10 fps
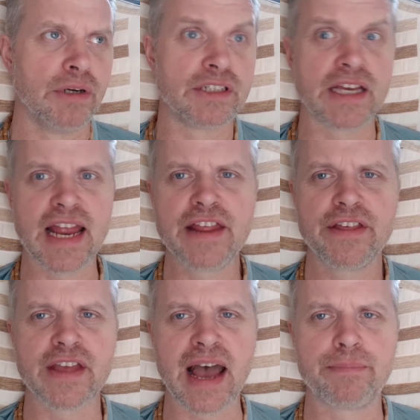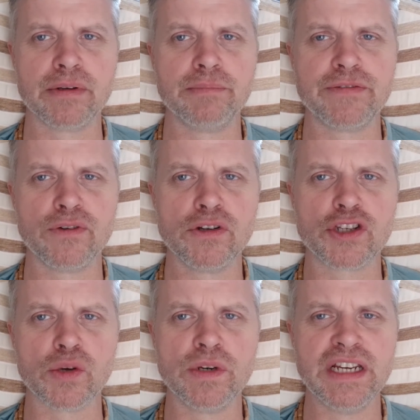it said anything that happened before
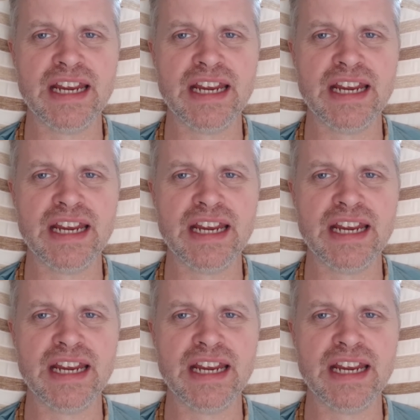200